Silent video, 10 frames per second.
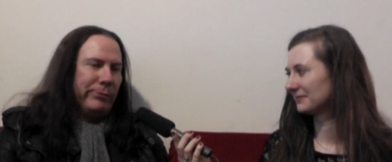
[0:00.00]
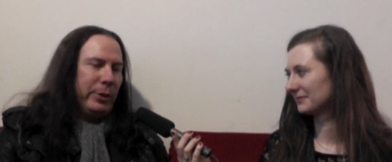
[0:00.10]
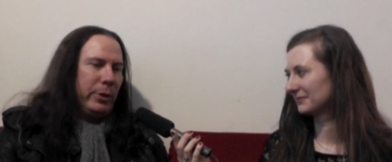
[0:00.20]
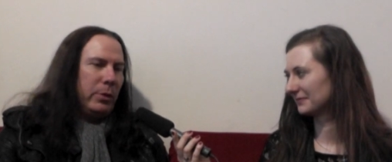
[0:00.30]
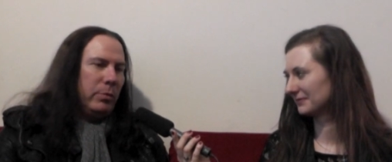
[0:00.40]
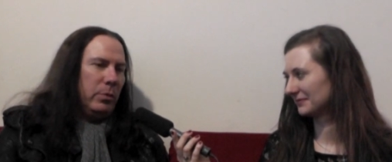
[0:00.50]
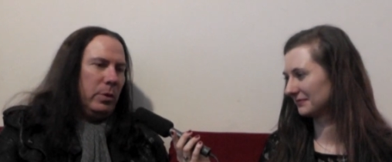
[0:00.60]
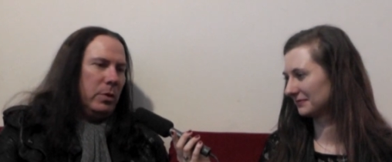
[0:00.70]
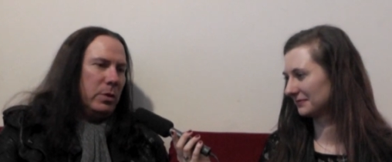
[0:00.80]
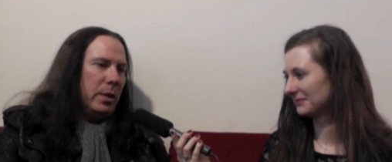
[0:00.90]
Speaker 1: you know,
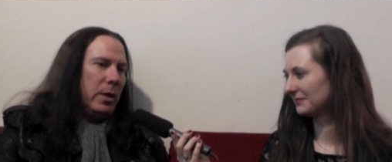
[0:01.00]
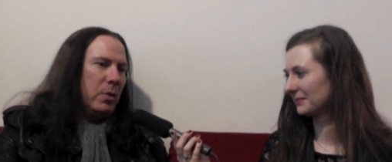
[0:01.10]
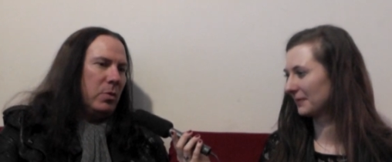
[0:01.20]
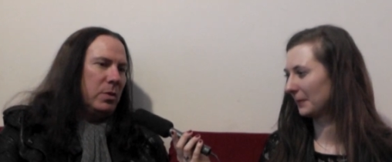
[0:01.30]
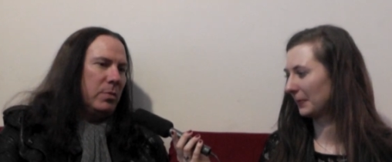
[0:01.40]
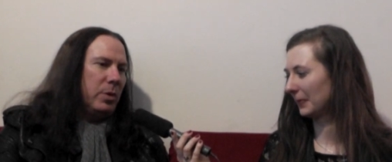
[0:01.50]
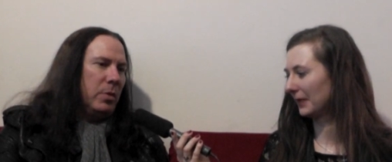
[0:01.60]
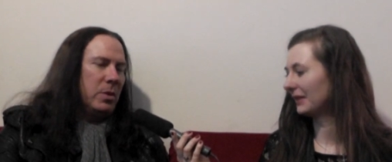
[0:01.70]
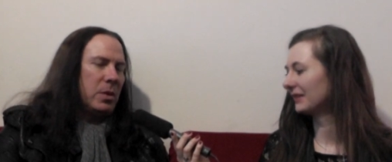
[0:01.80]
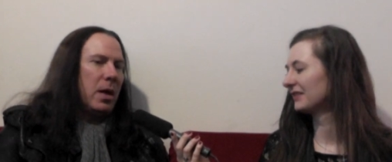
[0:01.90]
years later, it was pretty
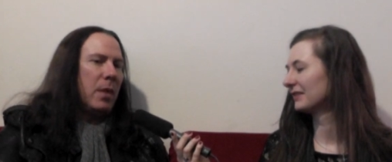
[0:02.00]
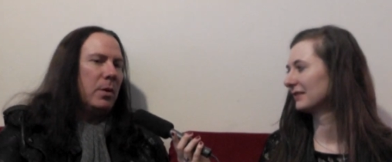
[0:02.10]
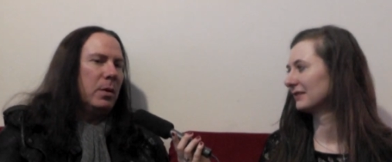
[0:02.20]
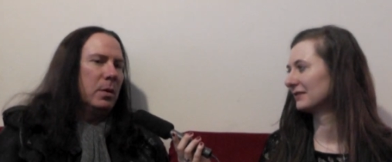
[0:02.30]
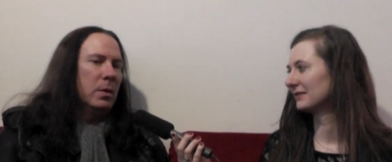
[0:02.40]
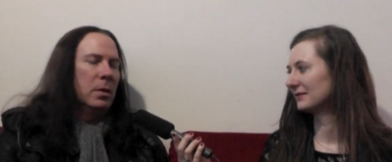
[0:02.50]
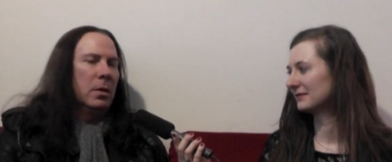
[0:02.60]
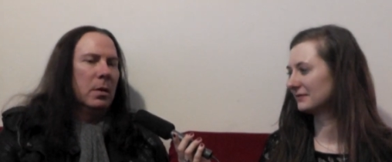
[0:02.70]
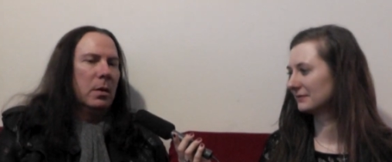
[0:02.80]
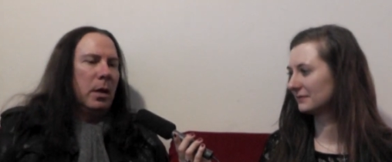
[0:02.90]
much a hobby.
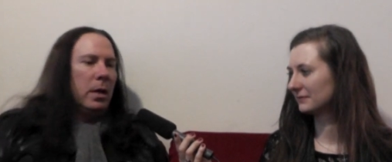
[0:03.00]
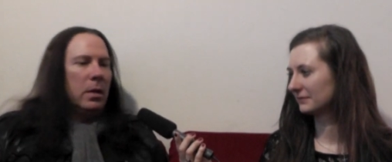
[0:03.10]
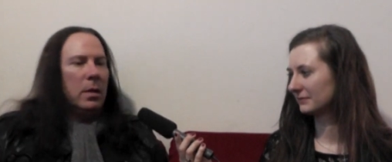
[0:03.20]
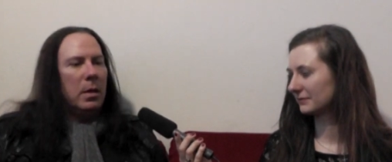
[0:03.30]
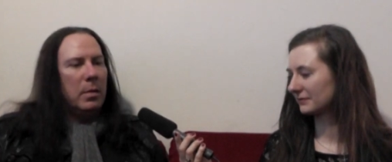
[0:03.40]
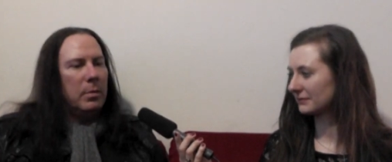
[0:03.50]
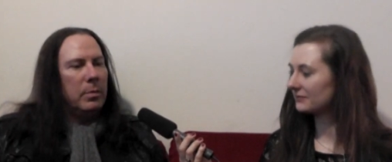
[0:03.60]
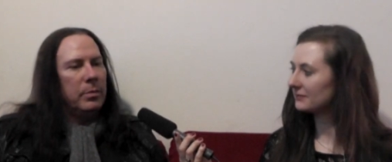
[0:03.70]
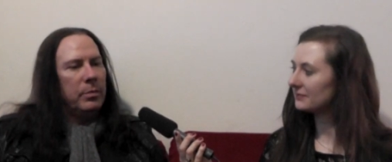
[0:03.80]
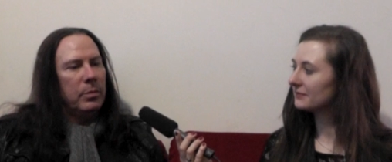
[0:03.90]
And,
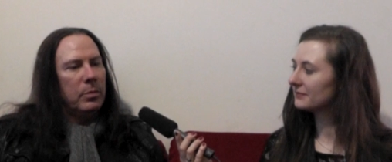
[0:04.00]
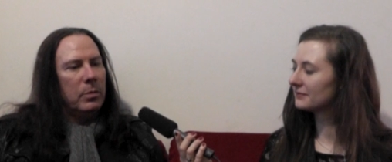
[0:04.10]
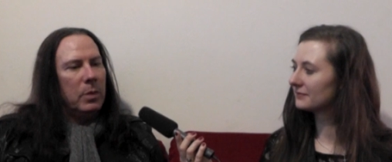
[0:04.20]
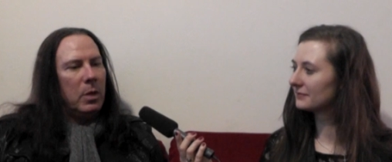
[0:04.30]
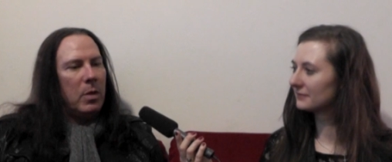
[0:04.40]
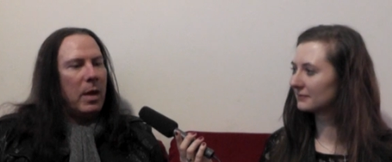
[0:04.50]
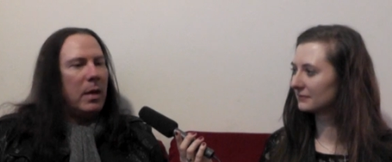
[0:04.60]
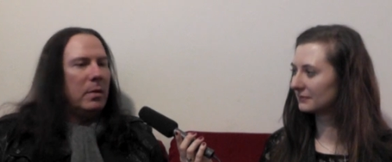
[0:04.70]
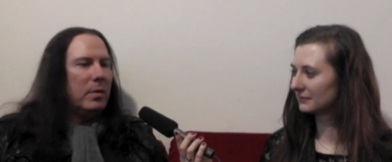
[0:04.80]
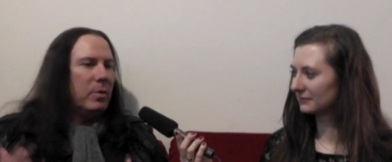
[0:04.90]
you know, I had
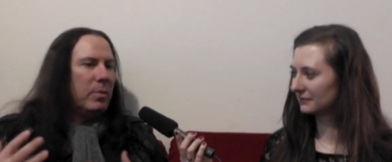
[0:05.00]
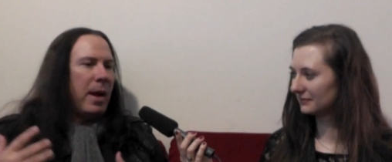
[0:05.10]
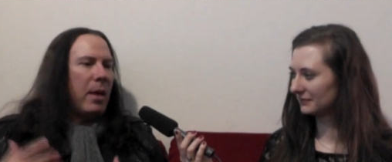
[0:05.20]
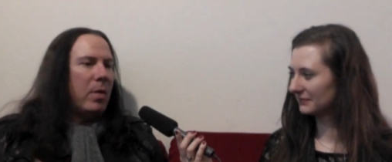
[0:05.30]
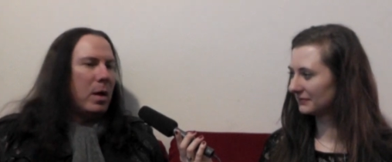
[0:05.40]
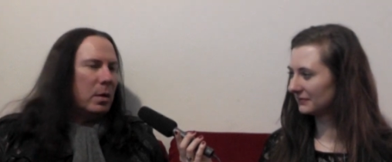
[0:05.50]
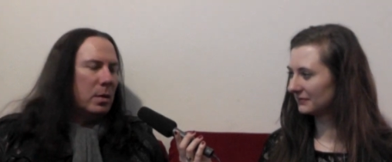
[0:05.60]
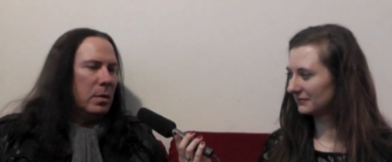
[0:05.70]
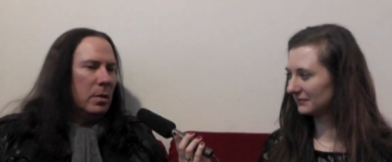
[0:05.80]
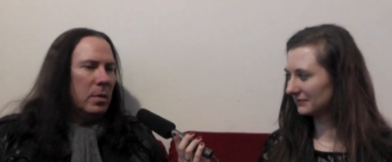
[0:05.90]
a different background
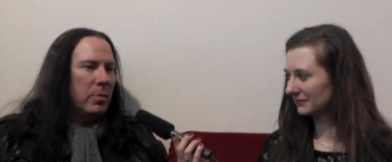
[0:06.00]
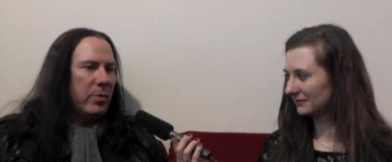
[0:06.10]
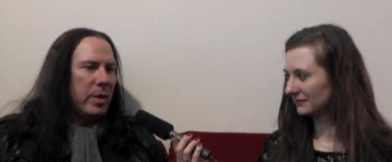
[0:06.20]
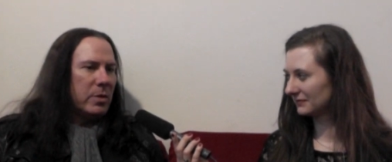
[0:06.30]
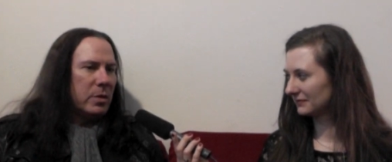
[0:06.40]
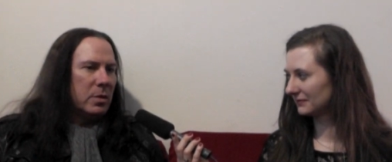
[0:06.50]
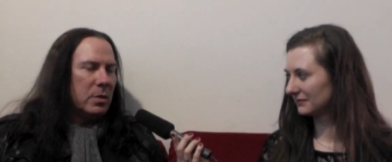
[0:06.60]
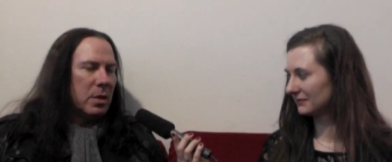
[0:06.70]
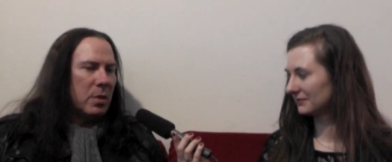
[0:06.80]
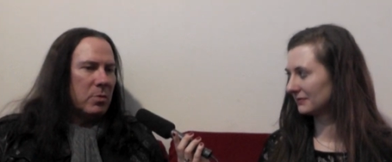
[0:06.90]
and profession and
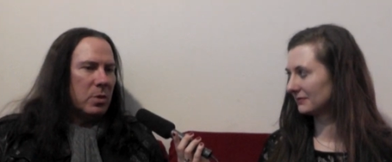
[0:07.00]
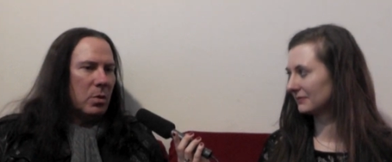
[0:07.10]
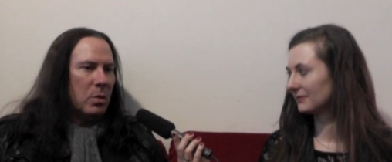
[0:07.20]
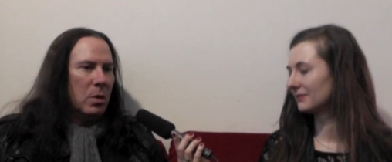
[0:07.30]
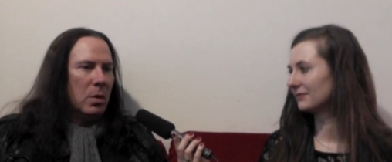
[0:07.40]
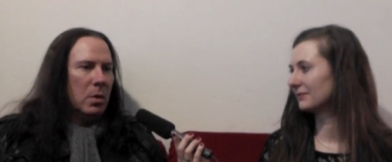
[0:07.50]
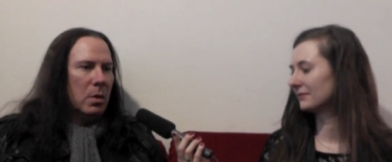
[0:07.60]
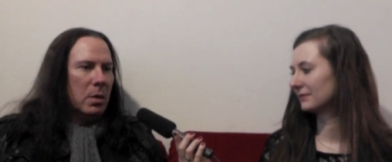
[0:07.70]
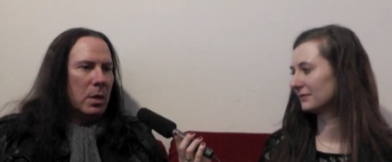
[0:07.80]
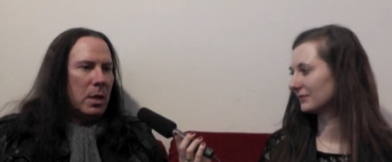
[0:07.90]
stuff, so
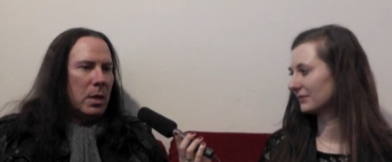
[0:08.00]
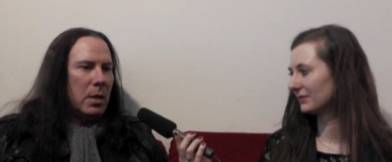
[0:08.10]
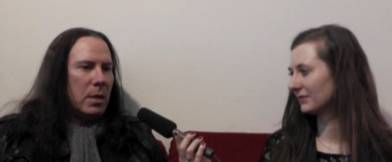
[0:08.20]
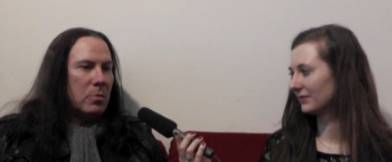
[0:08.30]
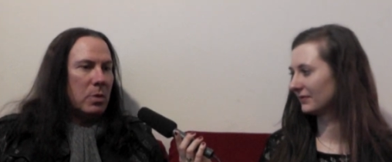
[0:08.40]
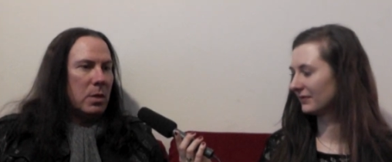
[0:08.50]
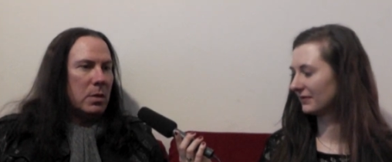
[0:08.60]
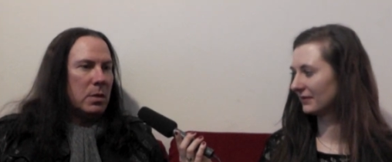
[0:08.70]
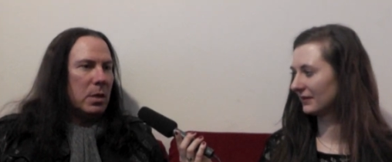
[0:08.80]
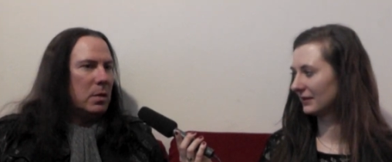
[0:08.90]
that's when I
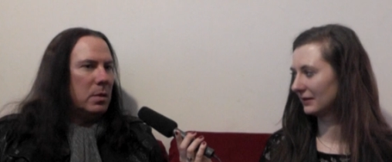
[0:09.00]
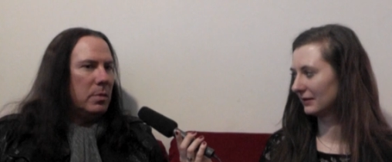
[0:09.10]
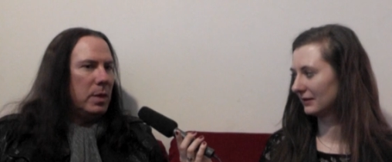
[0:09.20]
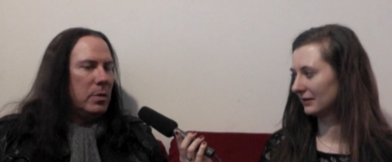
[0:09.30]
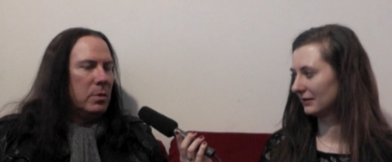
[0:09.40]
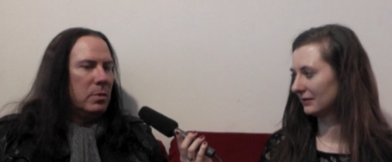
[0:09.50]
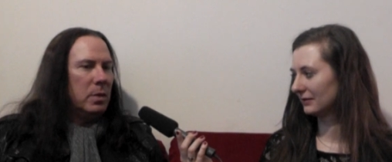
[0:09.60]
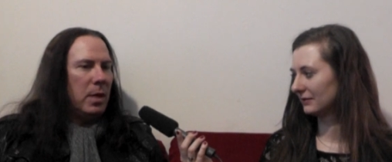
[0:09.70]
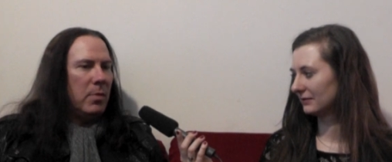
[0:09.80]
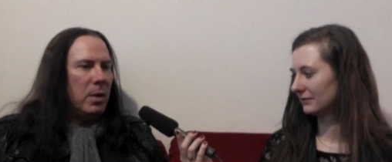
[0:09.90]
decided to make
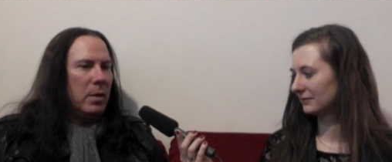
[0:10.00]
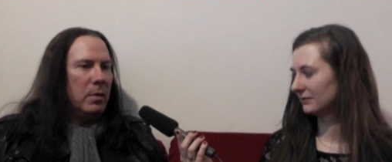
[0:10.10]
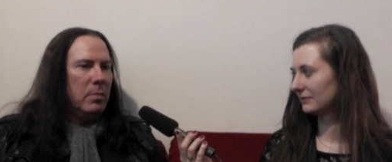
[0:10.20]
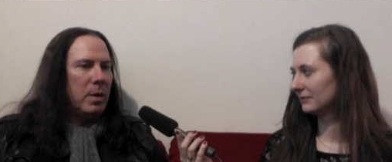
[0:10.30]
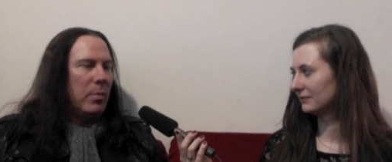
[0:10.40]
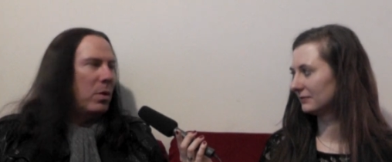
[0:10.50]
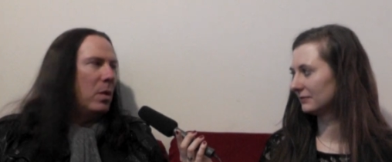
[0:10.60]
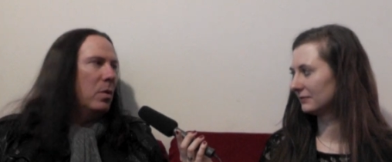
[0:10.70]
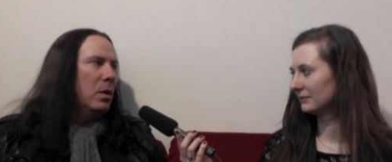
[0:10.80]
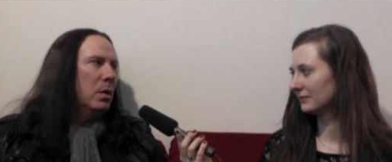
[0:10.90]
Kamelot my
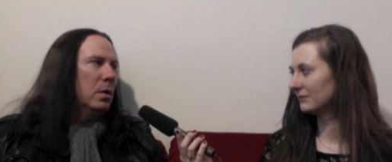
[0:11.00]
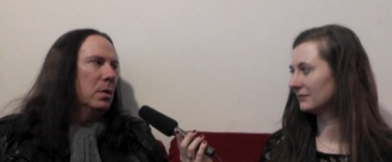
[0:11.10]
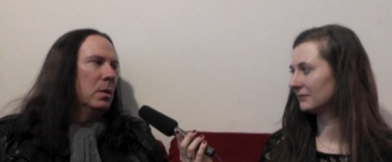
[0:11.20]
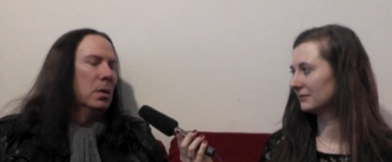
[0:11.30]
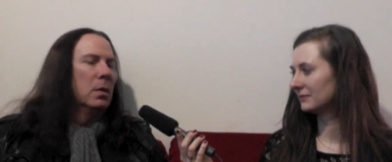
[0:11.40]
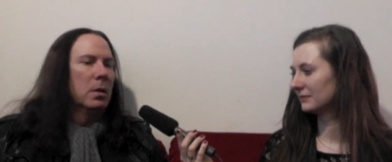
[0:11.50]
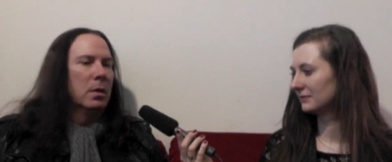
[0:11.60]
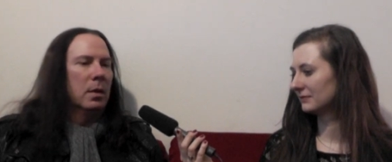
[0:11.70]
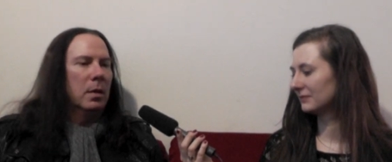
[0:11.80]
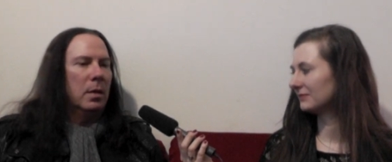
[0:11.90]
priority.
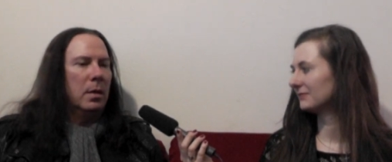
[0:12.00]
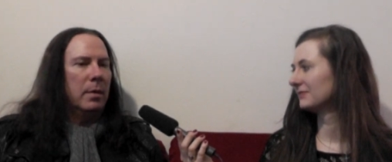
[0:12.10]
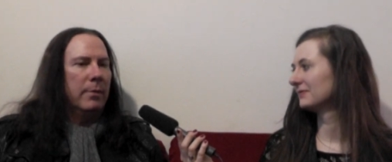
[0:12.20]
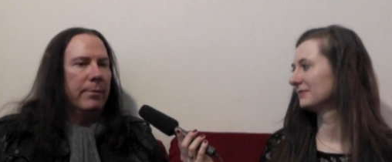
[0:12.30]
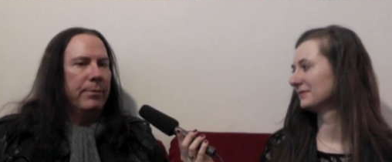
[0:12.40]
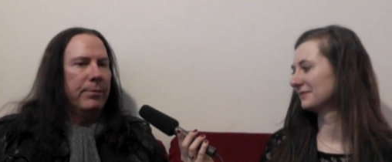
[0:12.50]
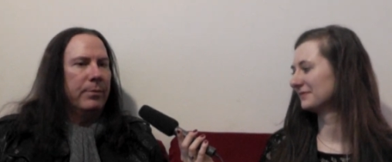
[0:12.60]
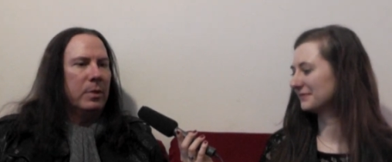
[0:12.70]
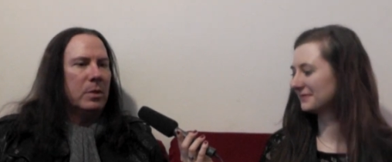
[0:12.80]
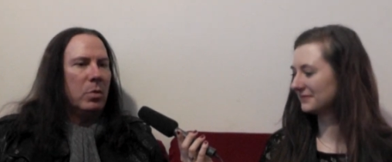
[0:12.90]
And
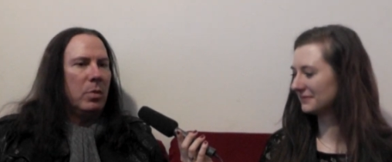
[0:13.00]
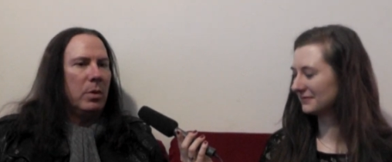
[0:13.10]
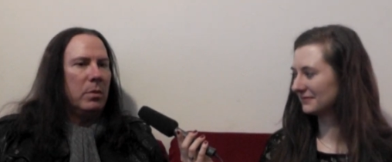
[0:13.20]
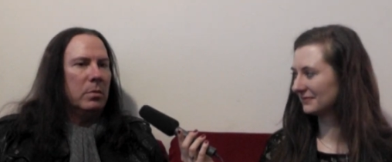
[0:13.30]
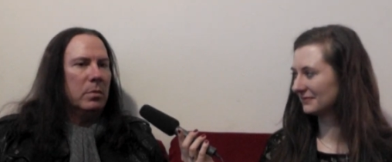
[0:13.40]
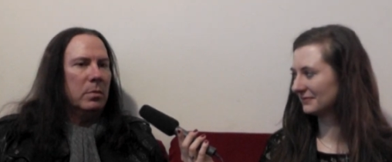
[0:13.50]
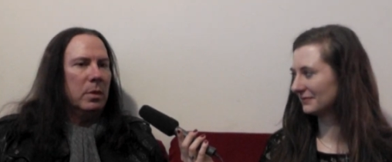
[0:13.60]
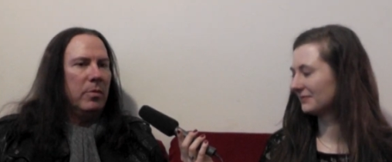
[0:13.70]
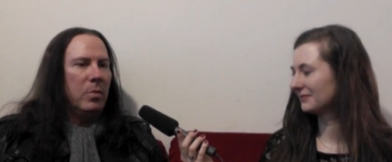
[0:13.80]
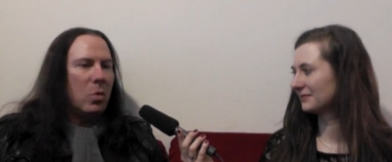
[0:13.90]
so we put even